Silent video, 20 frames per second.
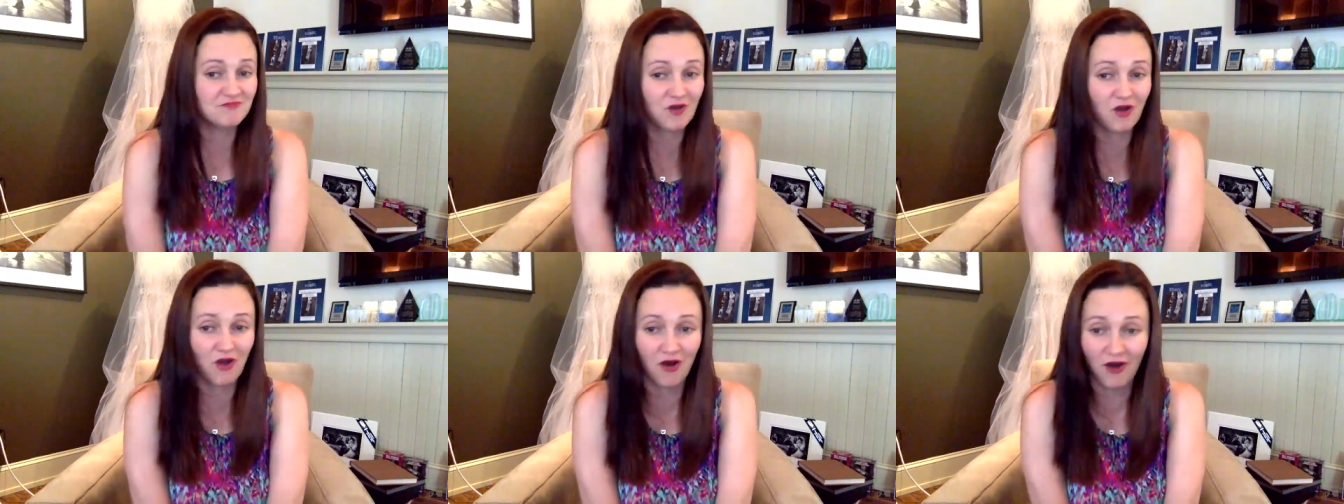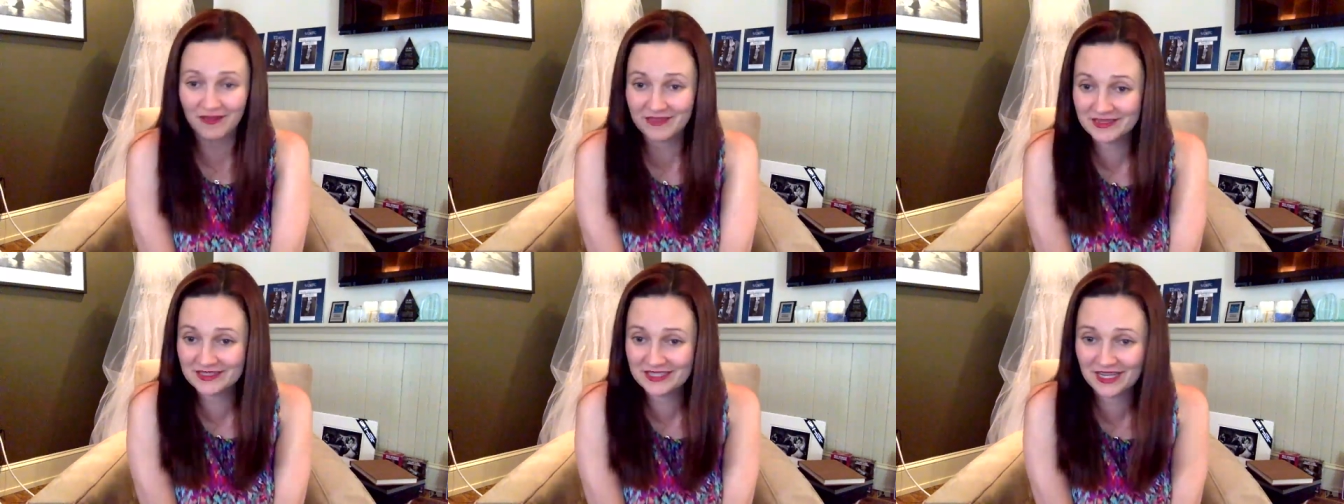on
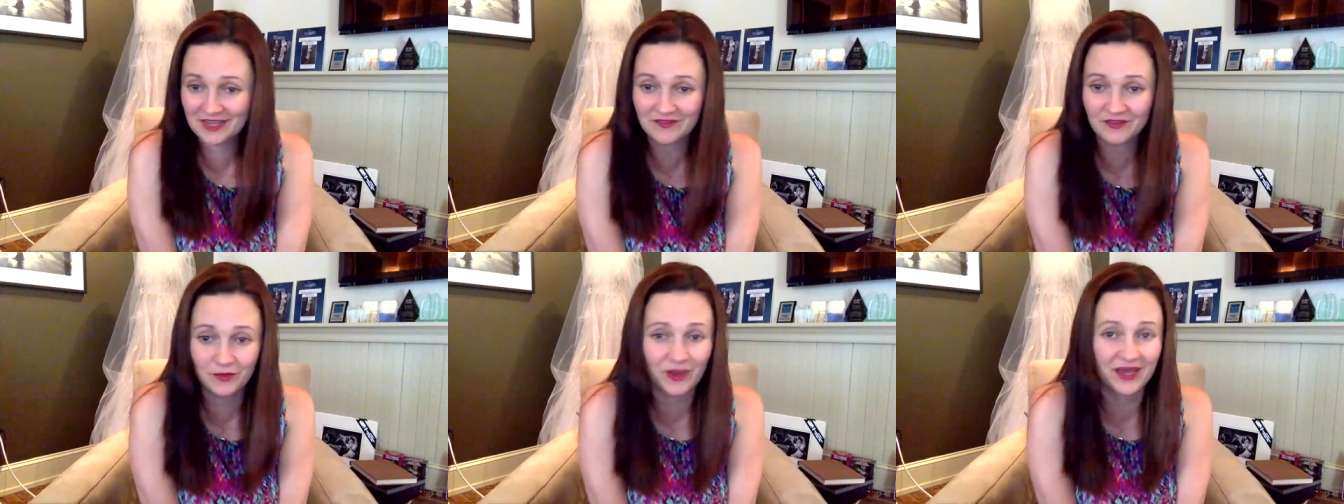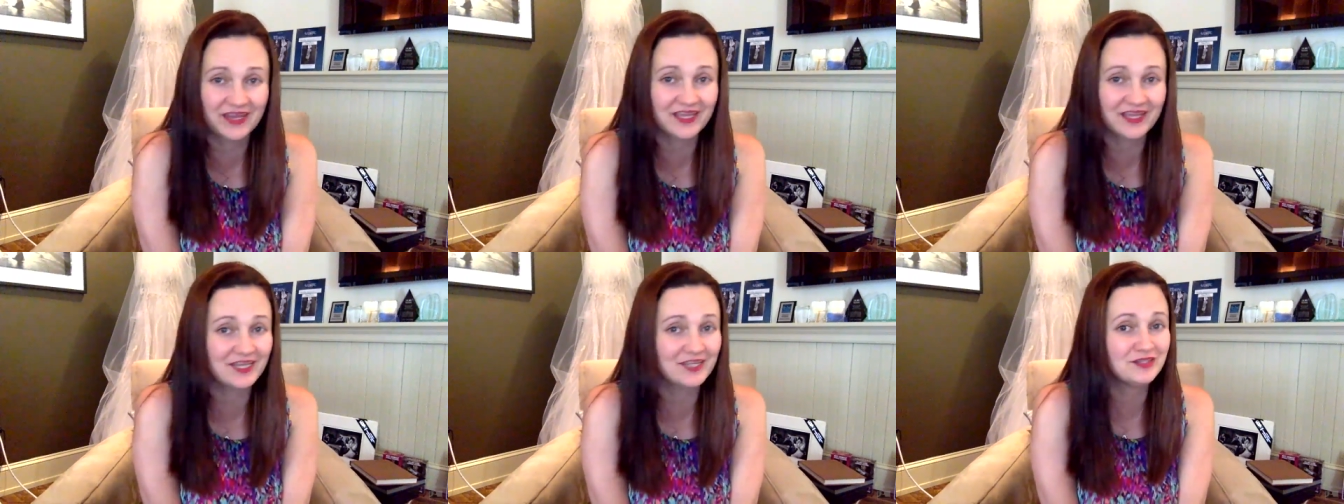the day of the
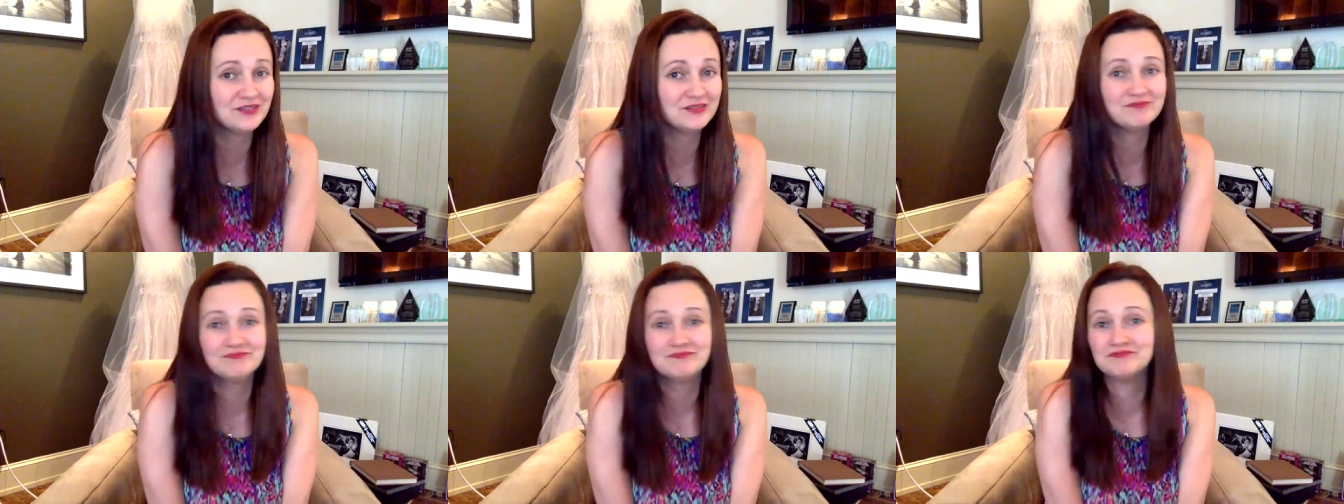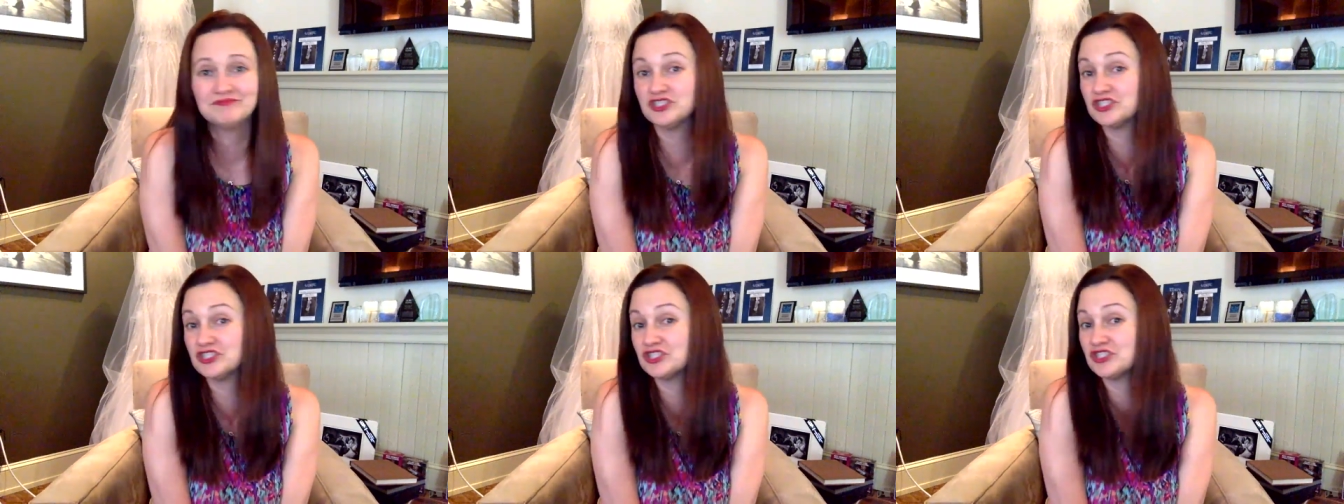wedding,
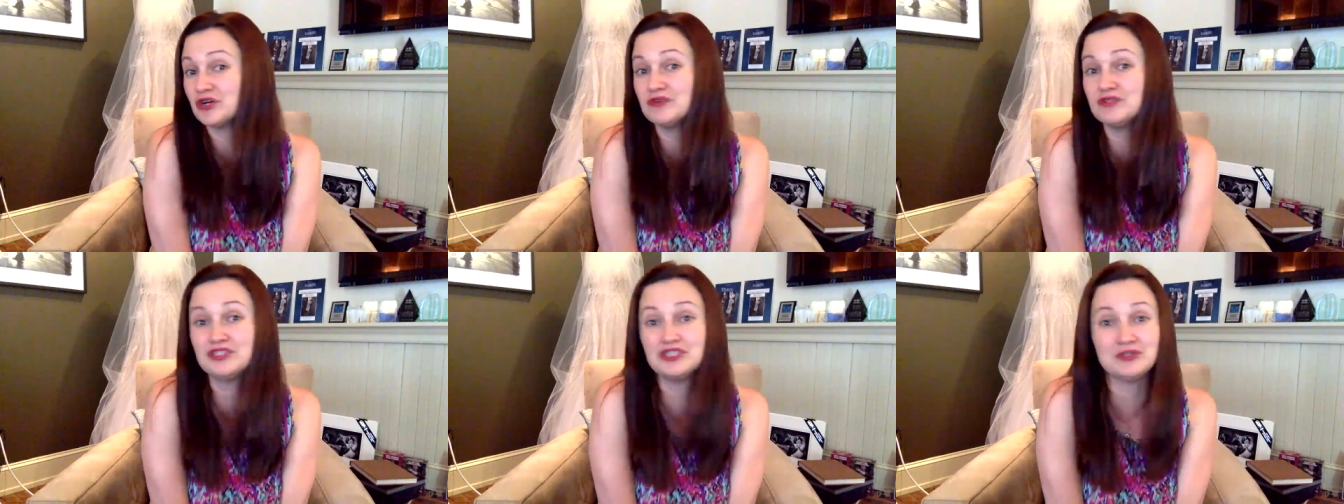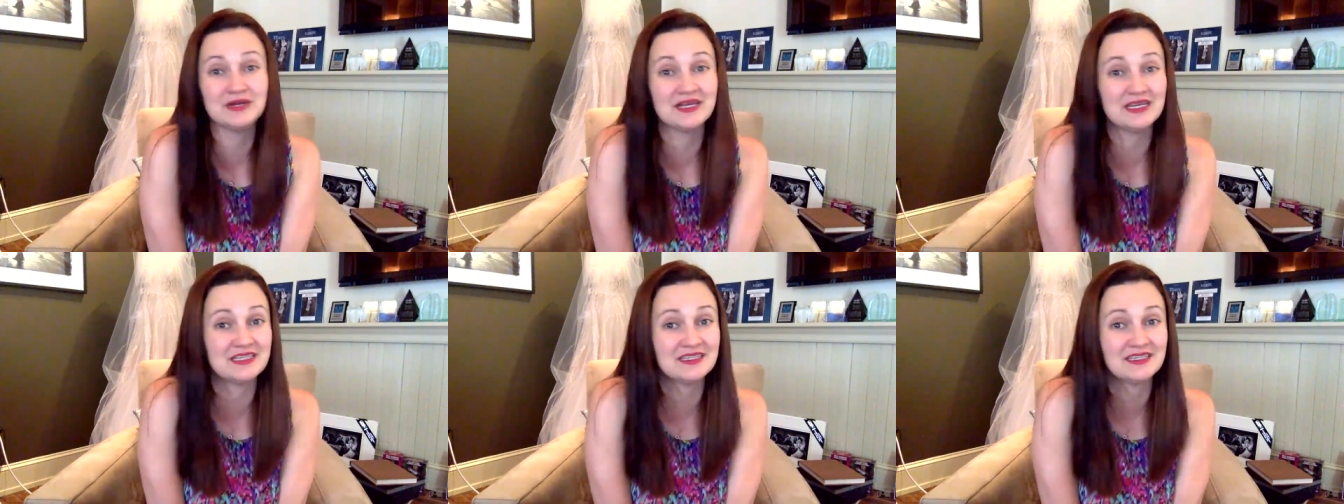just go do
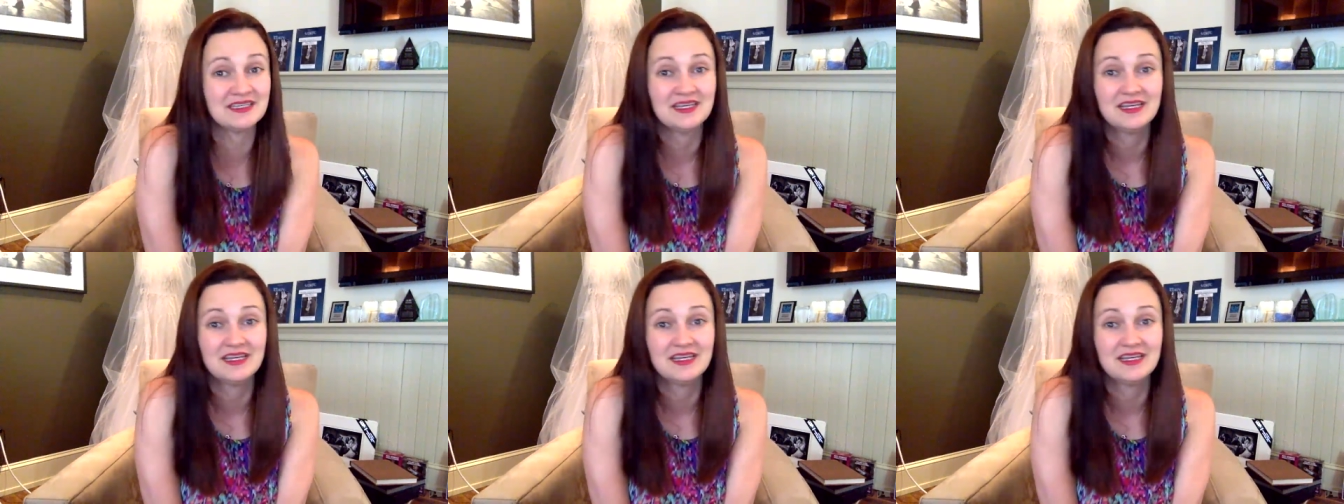it.